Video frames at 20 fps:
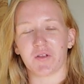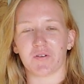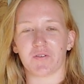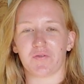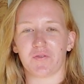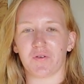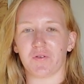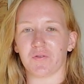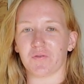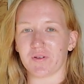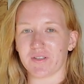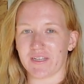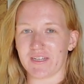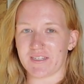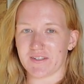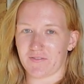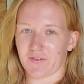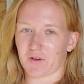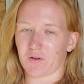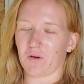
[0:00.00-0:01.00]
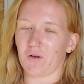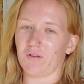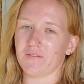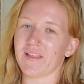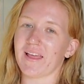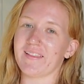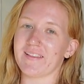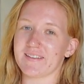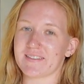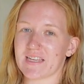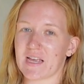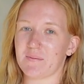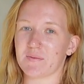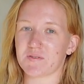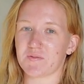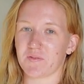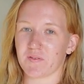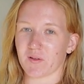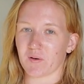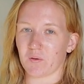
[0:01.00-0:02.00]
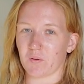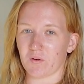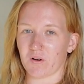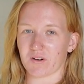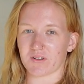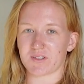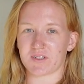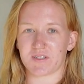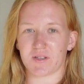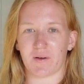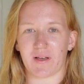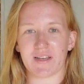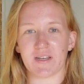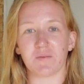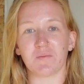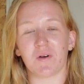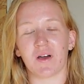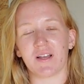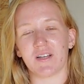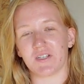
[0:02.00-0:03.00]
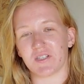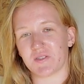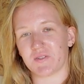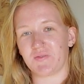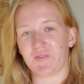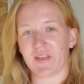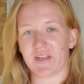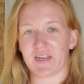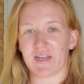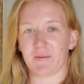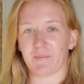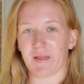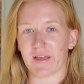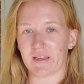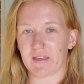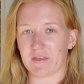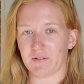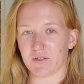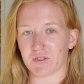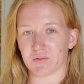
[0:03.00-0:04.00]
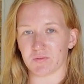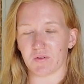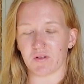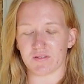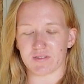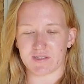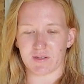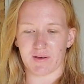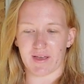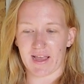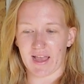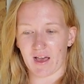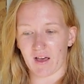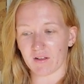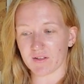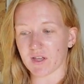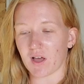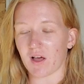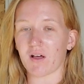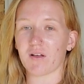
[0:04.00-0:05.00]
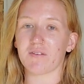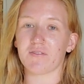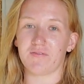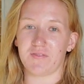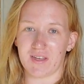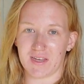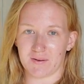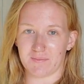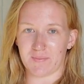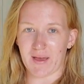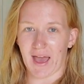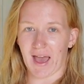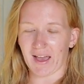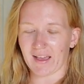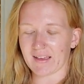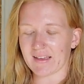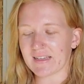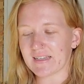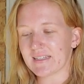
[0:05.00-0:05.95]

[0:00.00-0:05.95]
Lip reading: your food really difficult, and the same is for the horse. So I didn't want to just feed him like usual, so I held all feed back.